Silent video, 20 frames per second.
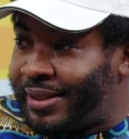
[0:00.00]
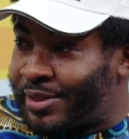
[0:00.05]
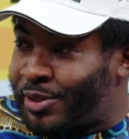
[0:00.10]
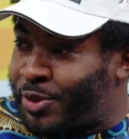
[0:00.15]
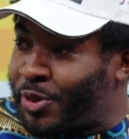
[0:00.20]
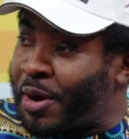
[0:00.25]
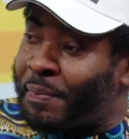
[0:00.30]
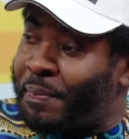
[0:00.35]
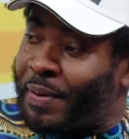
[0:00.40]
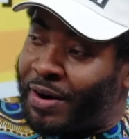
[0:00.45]

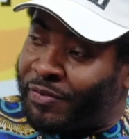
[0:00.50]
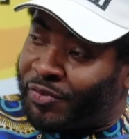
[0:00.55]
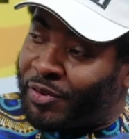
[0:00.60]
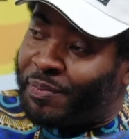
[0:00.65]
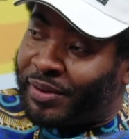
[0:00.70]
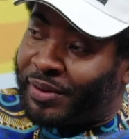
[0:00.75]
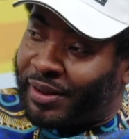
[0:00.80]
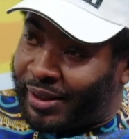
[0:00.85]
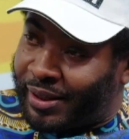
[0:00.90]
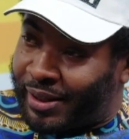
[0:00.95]
So apart
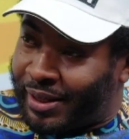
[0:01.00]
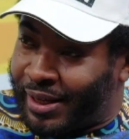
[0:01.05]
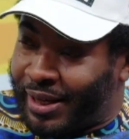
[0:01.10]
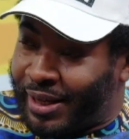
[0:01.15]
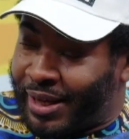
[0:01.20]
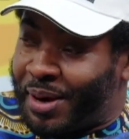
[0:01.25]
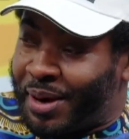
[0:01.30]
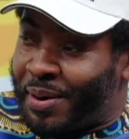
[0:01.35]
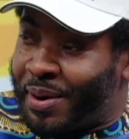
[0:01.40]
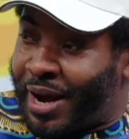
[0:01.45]
from
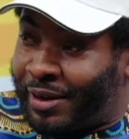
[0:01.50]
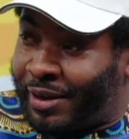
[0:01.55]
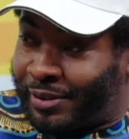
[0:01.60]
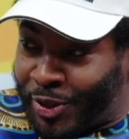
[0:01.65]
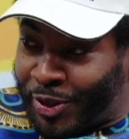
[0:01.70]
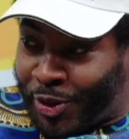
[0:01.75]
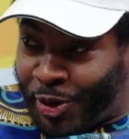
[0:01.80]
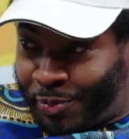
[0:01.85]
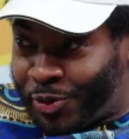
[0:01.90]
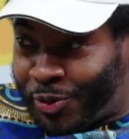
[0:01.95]
I'll
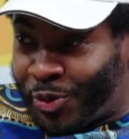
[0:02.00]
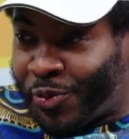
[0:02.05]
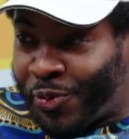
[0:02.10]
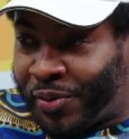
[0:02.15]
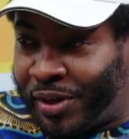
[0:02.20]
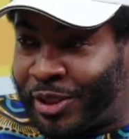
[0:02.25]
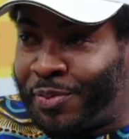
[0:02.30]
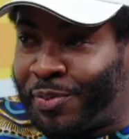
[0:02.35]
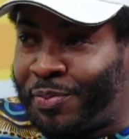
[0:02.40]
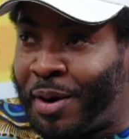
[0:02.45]
still come to your
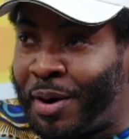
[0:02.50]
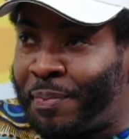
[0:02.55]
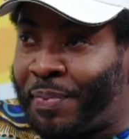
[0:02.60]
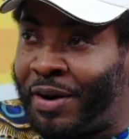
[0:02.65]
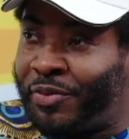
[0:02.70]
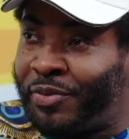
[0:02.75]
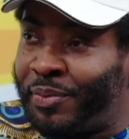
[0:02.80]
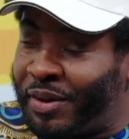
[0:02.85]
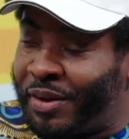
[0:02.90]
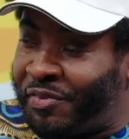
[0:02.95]
question, but
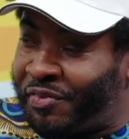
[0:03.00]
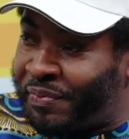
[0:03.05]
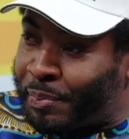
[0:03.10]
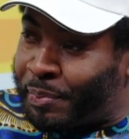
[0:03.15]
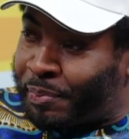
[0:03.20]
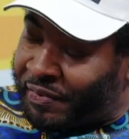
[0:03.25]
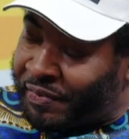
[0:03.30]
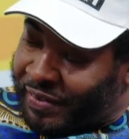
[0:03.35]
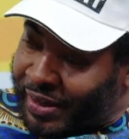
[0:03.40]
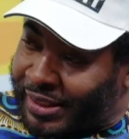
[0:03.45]
apart from the
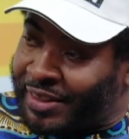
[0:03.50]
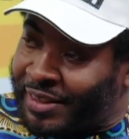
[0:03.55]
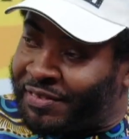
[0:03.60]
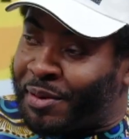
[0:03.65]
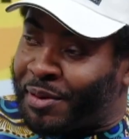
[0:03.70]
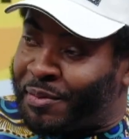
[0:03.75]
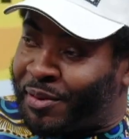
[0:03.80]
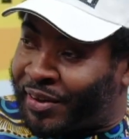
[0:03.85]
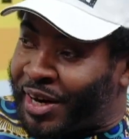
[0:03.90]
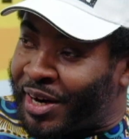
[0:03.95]
preventive
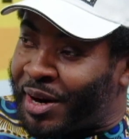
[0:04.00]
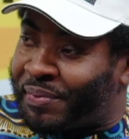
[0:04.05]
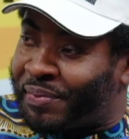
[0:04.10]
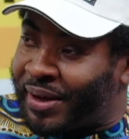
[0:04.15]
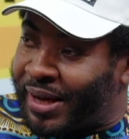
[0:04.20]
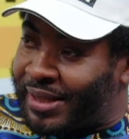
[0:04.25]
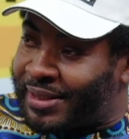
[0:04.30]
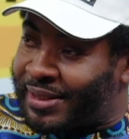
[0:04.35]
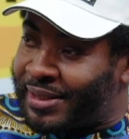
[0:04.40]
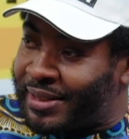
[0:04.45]
chemotherapy
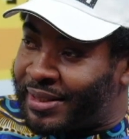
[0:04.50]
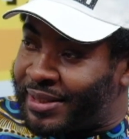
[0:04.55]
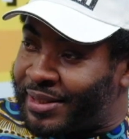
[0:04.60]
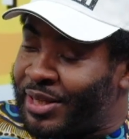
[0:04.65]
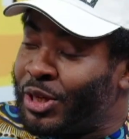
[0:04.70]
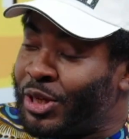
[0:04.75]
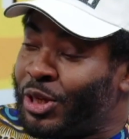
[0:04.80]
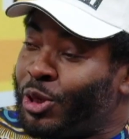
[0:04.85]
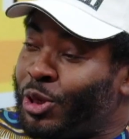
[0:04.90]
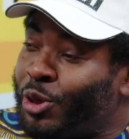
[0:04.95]
NTDs,
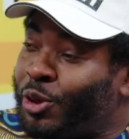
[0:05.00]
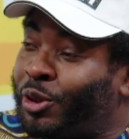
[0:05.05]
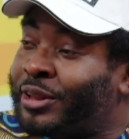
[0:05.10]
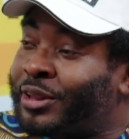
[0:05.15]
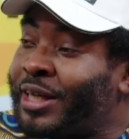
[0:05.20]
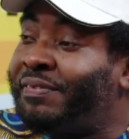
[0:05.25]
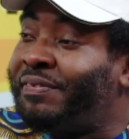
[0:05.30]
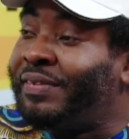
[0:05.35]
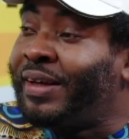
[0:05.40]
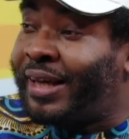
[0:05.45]
you
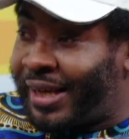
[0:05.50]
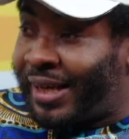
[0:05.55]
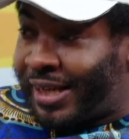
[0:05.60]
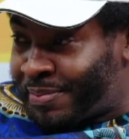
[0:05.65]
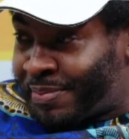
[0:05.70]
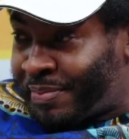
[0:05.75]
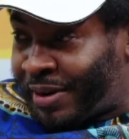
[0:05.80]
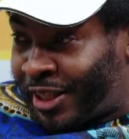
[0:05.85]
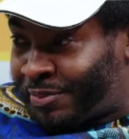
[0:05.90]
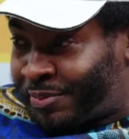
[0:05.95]
also have the case
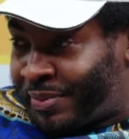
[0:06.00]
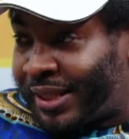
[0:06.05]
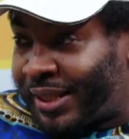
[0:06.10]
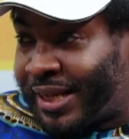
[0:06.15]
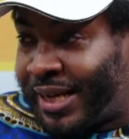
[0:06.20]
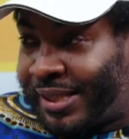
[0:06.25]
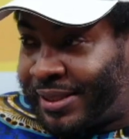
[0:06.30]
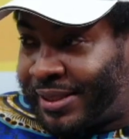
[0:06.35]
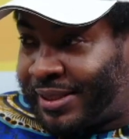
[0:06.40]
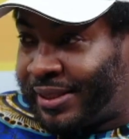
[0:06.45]
management
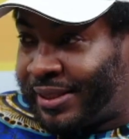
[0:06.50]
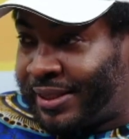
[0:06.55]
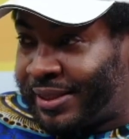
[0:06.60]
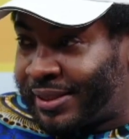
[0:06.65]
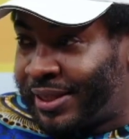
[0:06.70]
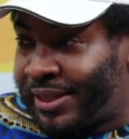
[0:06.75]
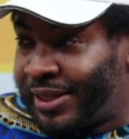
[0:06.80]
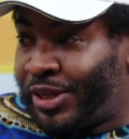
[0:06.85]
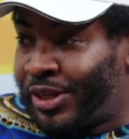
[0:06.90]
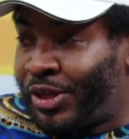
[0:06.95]

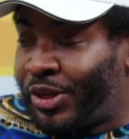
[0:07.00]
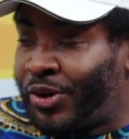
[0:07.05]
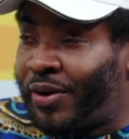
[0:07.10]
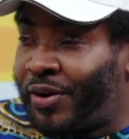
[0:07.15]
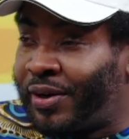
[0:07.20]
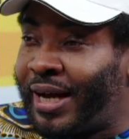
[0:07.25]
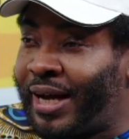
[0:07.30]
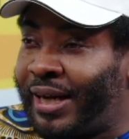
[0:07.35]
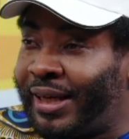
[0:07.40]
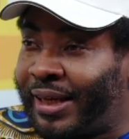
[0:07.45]
NTDs.
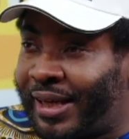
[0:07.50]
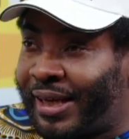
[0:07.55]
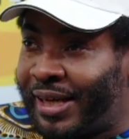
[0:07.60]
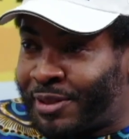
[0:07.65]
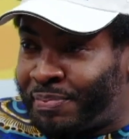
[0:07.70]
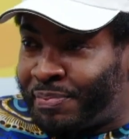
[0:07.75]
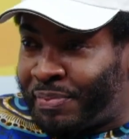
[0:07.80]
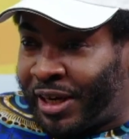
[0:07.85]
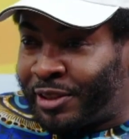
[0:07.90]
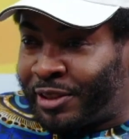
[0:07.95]
Under the
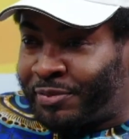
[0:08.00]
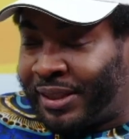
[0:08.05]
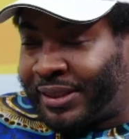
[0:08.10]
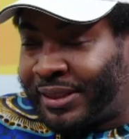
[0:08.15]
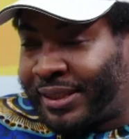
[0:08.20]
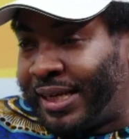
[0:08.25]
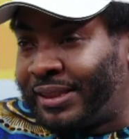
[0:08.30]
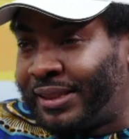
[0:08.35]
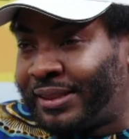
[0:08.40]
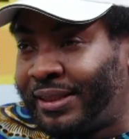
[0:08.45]
case management
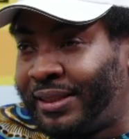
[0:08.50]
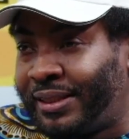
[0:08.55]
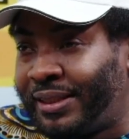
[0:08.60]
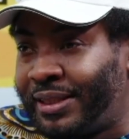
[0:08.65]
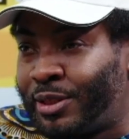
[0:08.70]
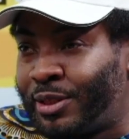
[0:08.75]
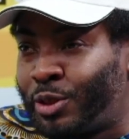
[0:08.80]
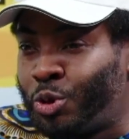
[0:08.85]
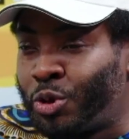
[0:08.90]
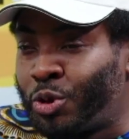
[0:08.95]

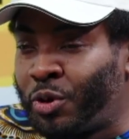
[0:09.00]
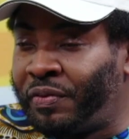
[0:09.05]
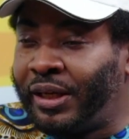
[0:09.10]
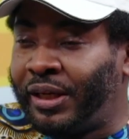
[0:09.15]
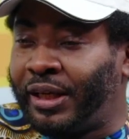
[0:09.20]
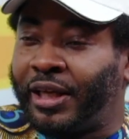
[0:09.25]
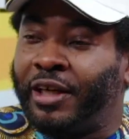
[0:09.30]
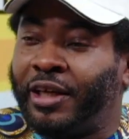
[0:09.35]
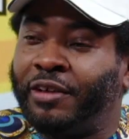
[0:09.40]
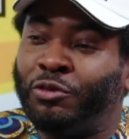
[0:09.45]
NTDs, you don't
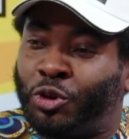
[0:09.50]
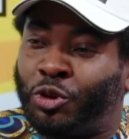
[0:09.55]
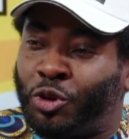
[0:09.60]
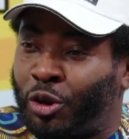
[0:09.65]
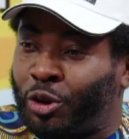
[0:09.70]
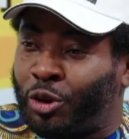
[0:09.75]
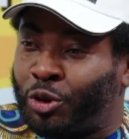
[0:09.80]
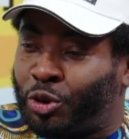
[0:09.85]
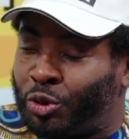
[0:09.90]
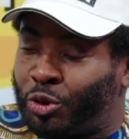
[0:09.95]
really give
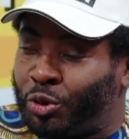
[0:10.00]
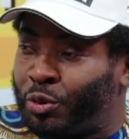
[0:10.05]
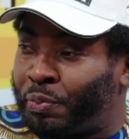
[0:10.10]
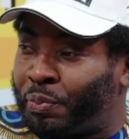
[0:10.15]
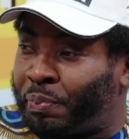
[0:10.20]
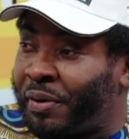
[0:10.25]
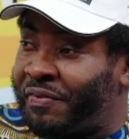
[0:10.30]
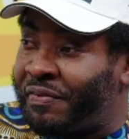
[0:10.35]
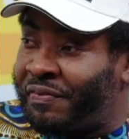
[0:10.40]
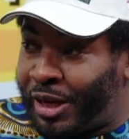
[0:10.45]
drugs to
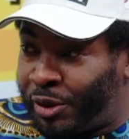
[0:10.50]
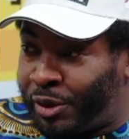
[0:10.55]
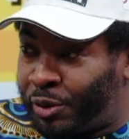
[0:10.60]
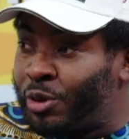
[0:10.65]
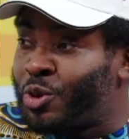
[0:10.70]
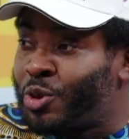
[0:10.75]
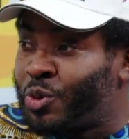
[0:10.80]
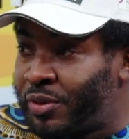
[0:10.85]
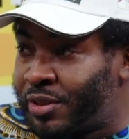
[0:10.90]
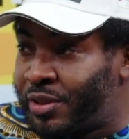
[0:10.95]
prevent
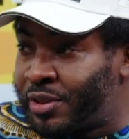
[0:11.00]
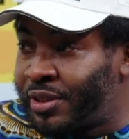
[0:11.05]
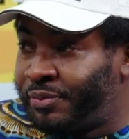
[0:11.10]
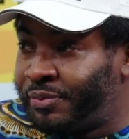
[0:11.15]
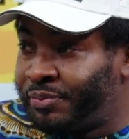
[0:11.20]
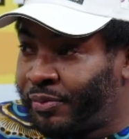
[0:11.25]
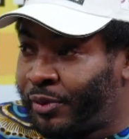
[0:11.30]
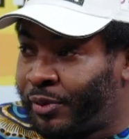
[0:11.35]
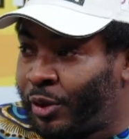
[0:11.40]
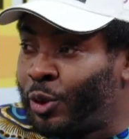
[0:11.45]
those ones.
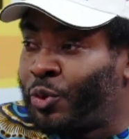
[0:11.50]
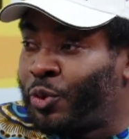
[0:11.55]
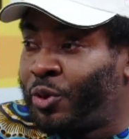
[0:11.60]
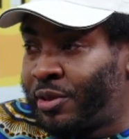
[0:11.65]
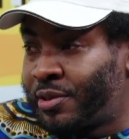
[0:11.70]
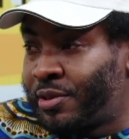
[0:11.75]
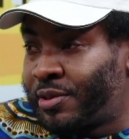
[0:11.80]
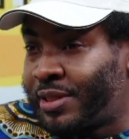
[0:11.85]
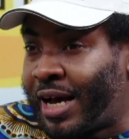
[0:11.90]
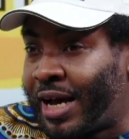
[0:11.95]
Those
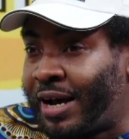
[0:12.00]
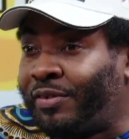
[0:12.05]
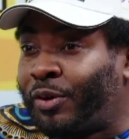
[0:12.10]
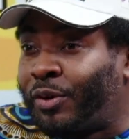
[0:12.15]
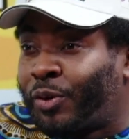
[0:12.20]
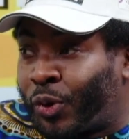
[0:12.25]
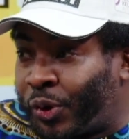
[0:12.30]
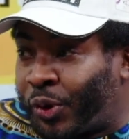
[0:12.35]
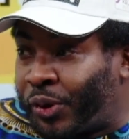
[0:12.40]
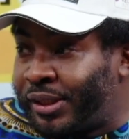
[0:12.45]
ones have
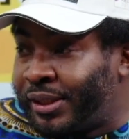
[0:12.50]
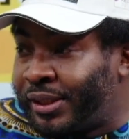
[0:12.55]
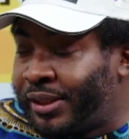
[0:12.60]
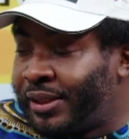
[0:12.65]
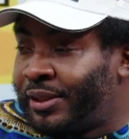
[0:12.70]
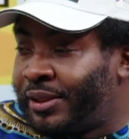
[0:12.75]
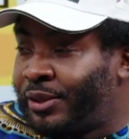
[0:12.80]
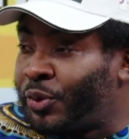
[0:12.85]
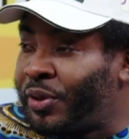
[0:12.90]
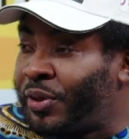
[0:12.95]
occurred.
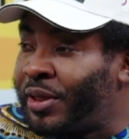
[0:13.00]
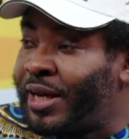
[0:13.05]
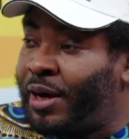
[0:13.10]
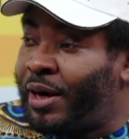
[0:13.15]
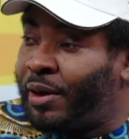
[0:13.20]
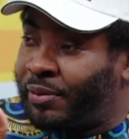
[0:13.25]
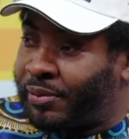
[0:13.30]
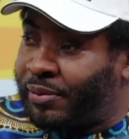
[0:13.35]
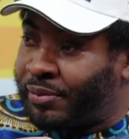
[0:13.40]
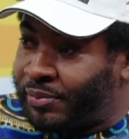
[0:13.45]
So you
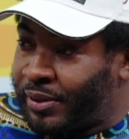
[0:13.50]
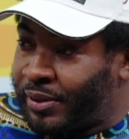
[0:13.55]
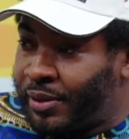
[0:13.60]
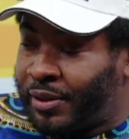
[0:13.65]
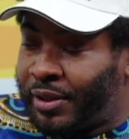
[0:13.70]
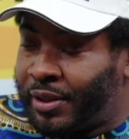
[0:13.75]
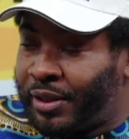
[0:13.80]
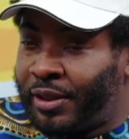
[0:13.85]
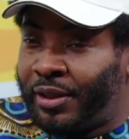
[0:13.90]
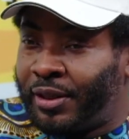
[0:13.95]
now,
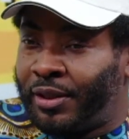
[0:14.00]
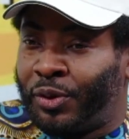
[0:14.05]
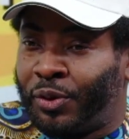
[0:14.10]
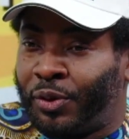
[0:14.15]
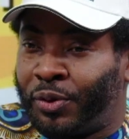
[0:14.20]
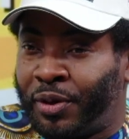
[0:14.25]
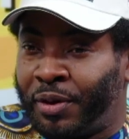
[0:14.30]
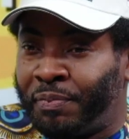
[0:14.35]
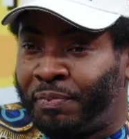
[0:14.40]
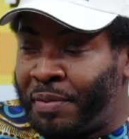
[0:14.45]

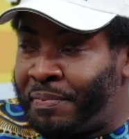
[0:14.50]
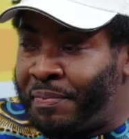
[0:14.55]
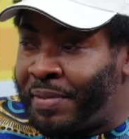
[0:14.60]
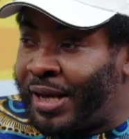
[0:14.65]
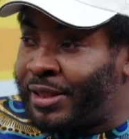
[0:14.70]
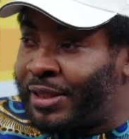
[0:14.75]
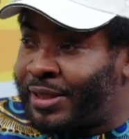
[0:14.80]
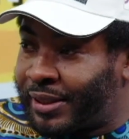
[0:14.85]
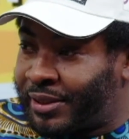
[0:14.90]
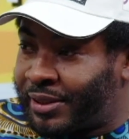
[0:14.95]

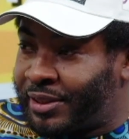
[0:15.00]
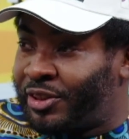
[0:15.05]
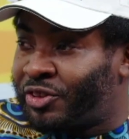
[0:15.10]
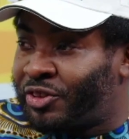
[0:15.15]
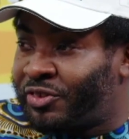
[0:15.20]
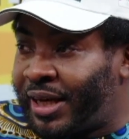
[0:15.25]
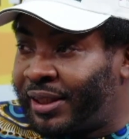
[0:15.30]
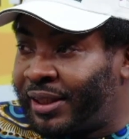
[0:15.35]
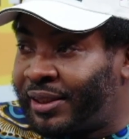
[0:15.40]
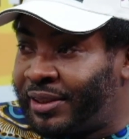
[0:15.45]
implement certain
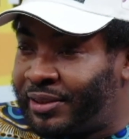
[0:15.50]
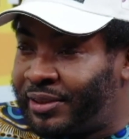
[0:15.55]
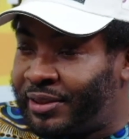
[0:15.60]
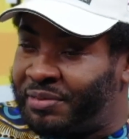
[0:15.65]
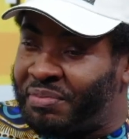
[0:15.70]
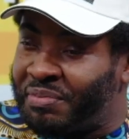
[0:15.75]
strategies.